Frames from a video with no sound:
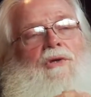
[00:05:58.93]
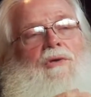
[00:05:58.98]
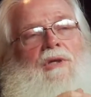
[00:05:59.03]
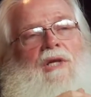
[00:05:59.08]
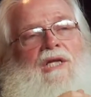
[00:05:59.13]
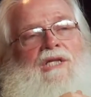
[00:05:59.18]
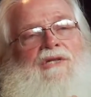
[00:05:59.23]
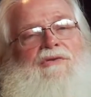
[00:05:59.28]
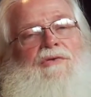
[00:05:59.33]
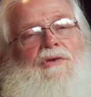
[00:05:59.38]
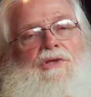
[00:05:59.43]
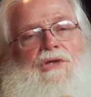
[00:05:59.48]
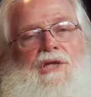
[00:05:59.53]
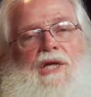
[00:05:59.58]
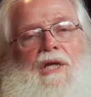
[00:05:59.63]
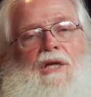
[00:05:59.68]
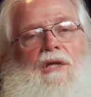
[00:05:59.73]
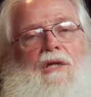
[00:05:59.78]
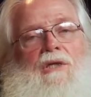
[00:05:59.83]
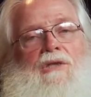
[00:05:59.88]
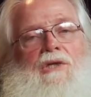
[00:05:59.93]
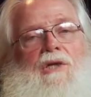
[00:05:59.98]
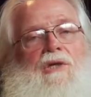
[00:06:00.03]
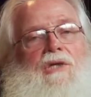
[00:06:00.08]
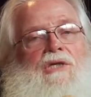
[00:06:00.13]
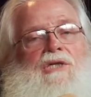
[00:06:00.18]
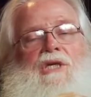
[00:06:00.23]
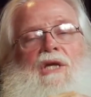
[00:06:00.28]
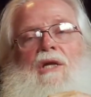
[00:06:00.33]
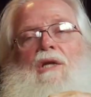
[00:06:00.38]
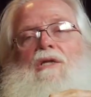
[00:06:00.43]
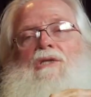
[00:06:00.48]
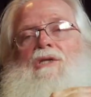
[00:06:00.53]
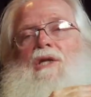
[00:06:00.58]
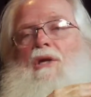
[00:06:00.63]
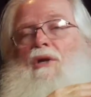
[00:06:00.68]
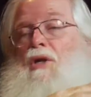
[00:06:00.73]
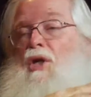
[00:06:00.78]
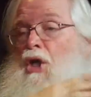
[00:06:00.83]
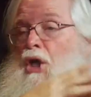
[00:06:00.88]
list for skills are the skills
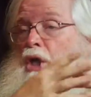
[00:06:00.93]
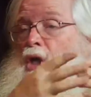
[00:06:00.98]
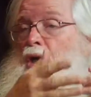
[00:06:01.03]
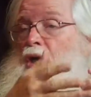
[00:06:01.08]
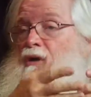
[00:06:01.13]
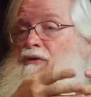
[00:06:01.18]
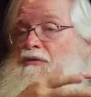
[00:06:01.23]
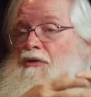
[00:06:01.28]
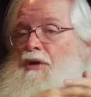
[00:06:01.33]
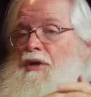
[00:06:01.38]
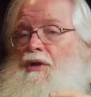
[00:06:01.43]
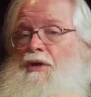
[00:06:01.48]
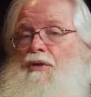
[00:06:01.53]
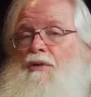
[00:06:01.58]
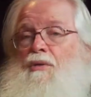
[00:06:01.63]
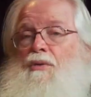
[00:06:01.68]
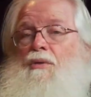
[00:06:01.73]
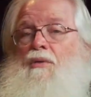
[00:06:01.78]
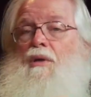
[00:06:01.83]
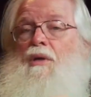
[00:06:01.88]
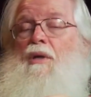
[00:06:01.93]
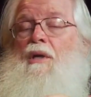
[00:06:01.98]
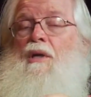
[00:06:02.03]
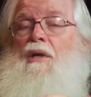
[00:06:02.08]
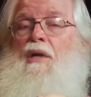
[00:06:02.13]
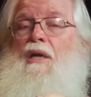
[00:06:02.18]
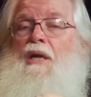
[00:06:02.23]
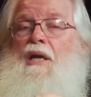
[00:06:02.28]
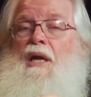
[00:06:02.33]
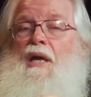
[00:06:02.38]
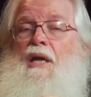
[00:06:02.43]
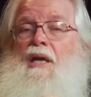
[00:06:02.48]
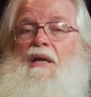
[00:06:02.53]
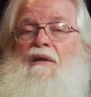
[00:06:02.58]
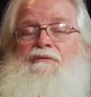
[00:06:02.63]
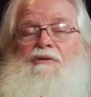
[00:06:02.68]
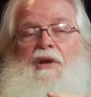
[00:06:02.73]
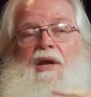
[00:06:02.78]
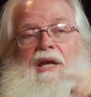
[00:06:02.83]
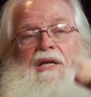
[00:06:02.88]
that are current for you. And if you